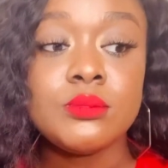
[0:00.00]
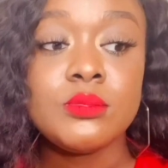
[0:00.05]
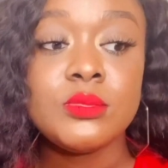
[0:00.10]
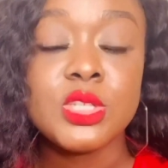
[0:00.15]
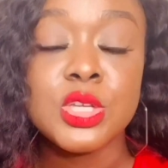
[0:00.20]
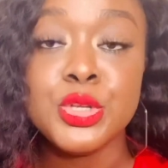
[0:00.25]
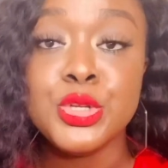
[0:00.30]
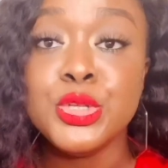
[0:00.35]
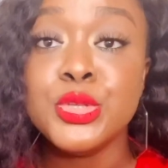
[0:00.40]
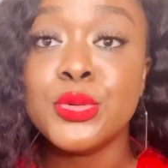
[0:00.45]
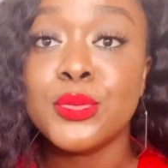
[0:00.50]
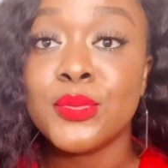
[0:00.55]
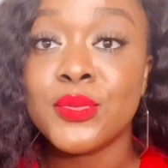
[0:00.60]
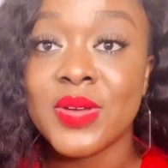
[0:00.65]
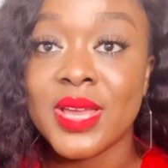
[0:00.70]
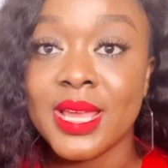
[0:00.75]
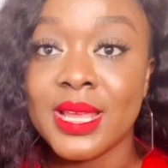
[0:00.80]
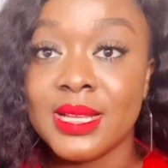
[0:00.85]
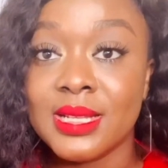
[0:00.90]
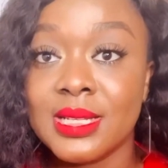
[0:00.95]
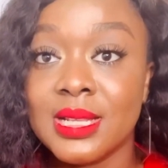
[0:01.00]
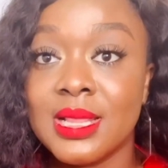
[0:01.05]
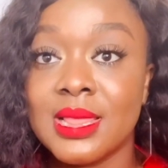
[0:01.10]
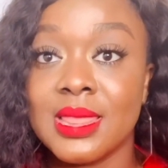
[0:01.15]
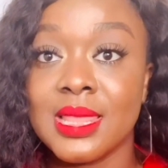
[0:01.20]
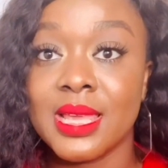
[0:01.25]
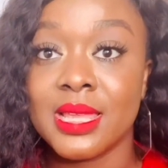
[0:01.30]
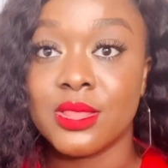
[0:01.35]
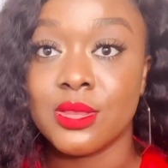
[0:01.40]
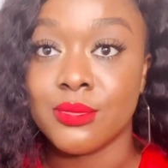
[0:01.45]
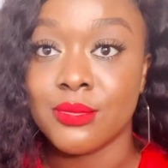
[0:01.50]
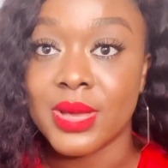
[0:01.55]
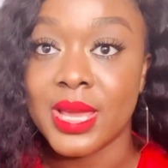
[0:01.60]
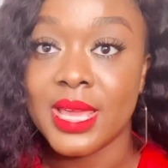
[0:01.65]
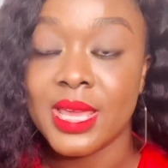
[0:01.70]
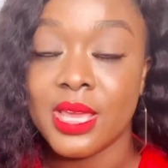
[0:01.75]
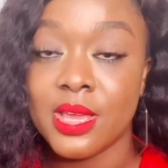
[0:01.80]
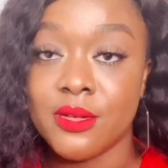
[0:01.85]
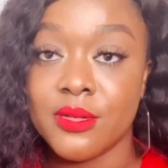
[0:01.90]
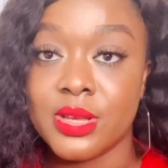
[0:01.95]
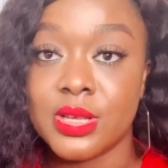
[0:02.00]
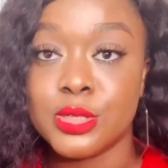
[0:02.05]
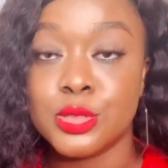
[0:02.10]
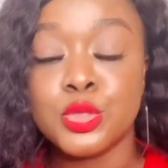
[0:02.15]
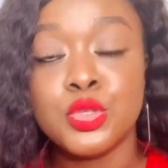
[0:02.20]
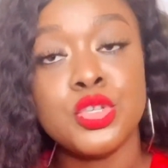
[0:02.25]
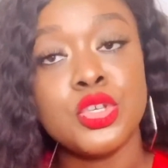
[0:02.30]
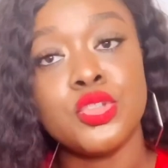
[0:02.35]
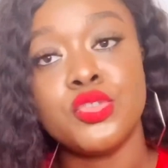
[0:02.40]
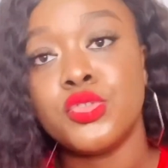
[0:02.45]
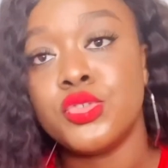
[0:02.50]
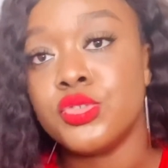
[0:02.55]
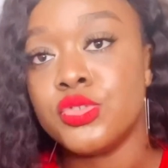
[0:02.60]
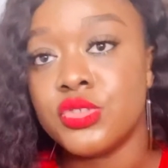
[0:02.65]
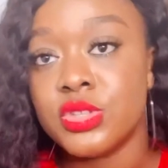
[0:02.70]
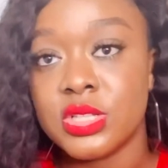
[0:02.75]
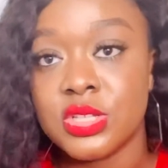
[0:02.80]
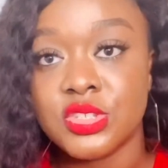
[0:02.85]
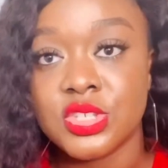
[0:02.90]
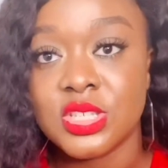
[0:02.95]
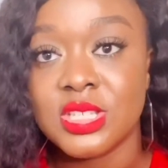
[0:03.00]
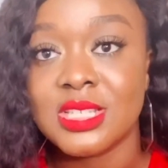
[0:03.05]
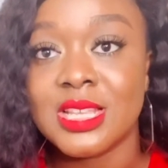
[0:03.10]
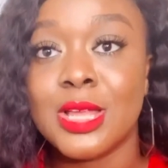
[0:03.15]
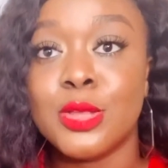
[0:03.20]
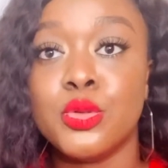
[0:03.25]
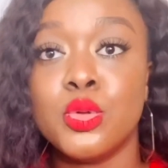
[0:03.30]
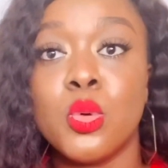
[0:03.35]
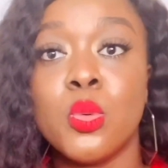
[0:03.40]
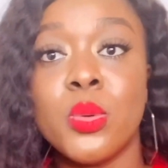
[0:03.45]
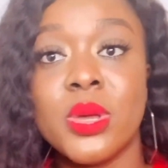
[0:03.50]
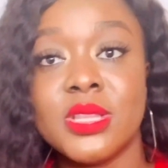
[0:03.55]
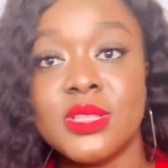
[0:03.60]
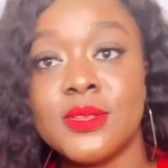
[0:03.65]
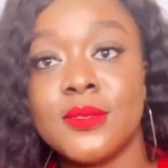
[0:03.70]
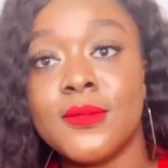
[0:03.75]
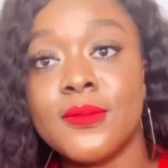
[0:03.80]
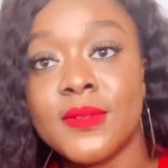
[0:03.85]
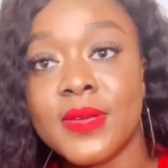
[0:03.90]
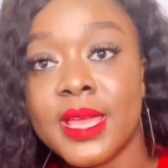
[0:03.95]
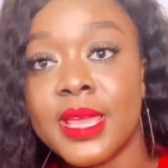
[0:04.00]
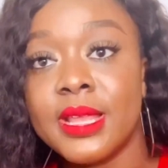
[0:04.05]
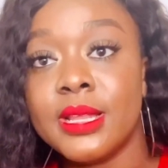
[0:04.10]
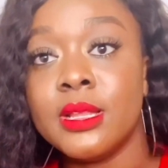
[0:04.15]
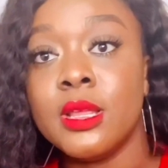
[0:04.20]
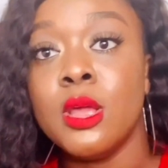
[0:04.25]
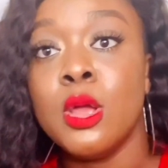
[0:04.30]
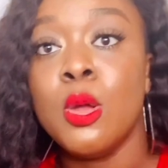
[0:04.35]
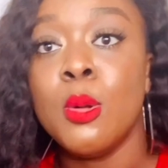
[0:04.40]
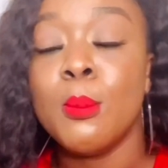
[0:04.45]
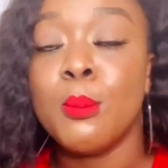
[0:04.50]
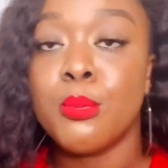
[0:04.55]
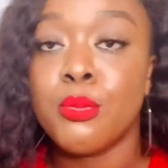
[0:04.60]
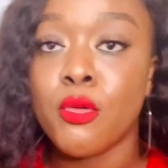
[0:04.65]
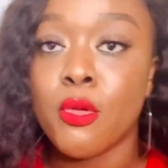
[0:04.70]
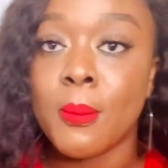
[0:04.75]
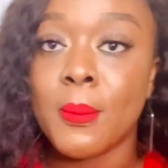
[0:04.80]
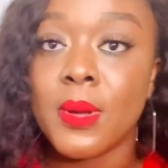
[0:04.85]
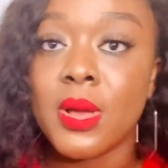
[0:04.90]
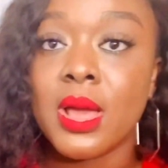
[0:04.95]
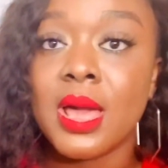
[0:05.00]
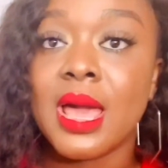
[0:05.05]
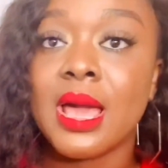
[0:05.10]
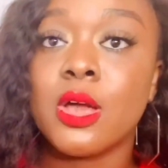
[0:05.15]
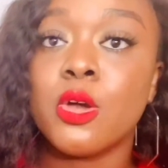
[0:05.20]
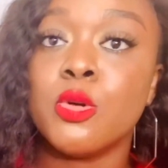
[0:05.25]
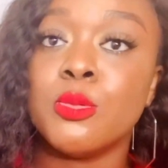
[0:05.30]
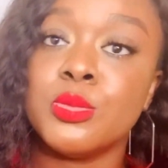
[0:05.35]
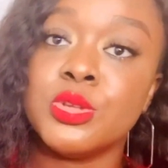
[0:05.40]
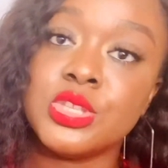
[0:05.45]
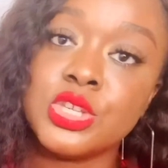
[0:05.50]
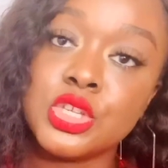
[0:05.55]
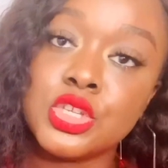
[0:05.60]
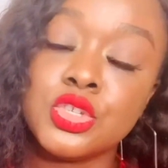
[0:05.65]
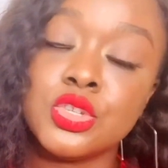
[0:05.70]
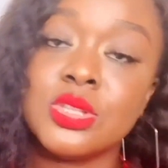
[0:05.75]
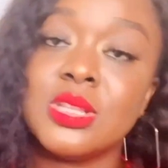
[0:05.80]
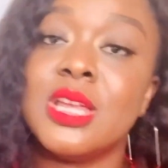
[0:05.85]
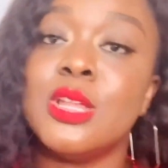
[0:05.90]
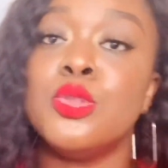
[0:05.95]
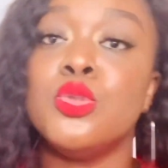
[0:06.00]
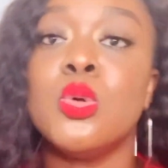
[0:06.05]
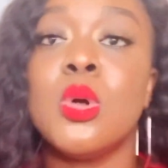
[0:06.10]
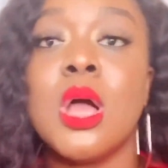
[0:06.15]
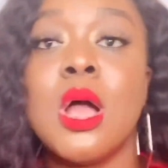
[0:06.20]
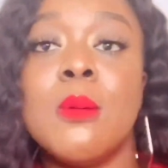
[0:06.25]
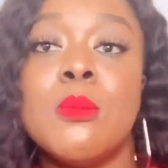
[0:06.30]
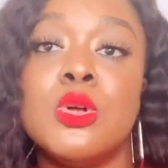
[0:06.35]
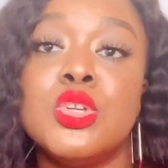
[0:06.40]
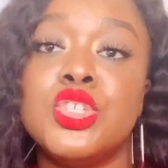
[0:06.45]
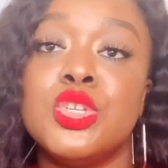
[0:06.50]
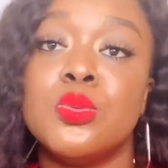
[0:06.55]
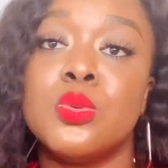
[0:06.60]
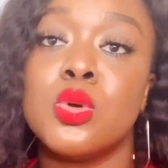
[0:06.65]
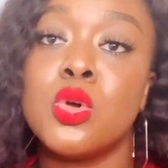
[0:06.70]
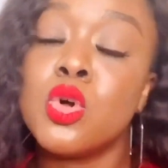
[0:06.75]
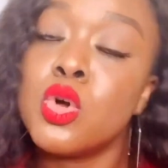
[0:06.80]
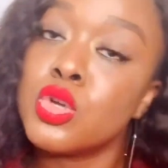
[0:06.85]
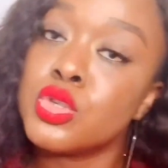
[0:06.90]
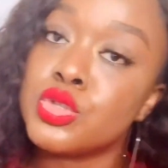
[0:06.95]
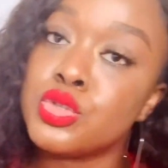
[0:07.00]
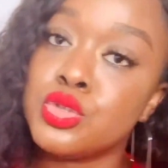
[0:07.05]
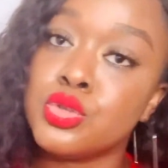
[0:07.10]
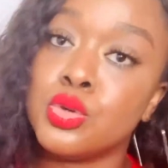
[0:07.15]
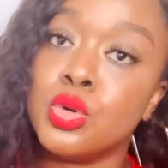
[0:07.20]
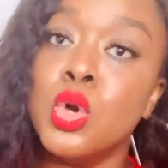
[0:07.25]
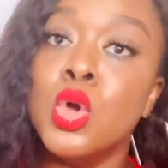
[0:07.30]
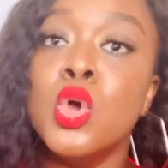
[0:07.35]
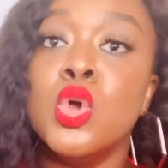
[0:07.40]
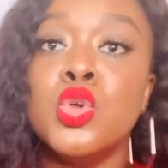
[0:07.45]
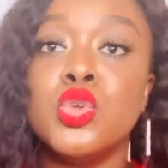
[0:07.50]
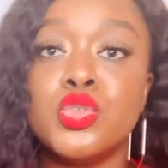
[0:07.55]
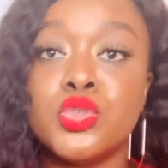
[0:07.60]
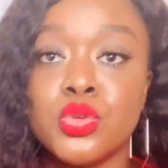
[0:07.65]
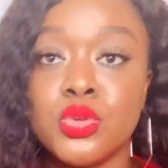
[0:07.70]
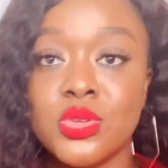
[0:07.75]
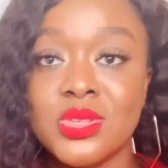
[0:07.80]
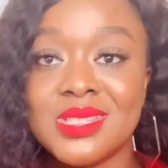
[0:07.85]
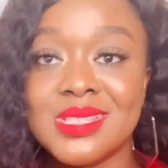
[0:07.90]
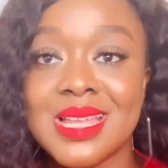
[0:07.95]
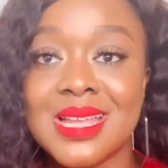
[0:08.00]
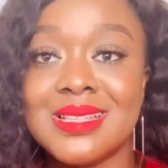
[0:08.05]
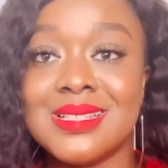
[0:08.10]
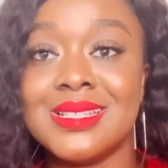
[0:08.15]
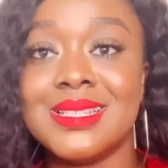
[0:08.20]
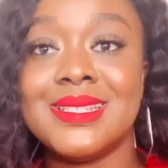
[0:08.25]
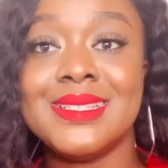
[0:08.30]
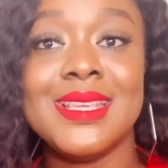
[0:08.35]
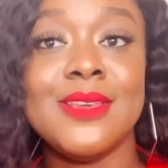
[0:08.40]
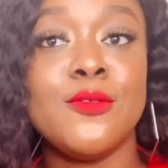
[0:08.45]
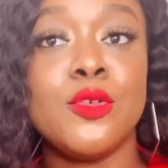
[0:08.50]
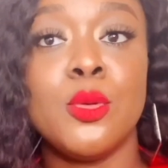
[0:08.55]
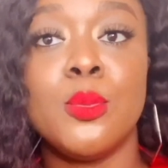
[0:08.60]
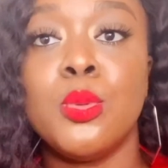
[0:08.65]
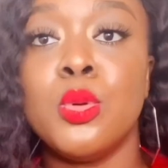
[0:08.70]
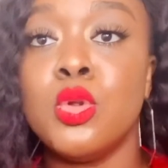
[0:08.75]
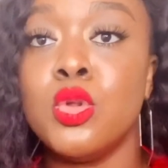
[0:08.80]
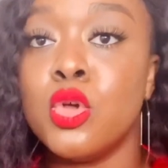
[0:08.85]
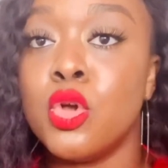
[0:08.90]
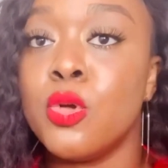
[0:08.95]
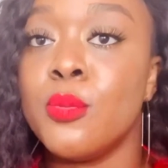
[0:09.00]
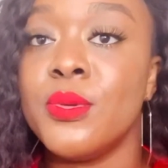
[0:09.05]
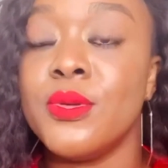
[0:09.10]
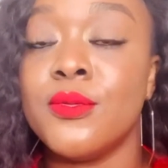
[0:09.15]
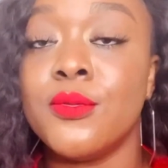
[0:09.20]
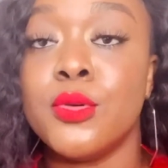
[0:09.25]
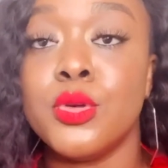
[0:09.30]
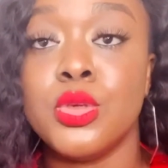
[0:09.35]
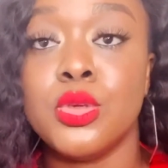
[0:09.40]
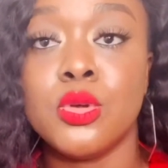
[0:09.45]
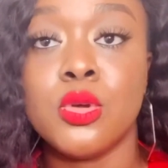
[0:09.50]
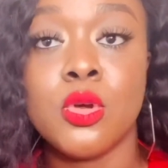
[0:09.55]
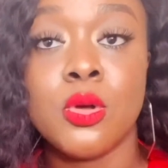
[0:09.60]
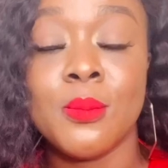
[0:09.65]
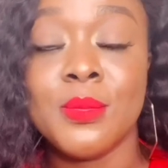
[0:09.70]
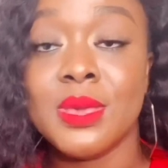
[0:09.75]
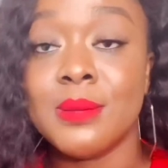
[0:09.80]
you need to find like the right areas, do your due diligence, and know where to find proper accommodation and know how much it will cost you, so you start to save up long before you come here.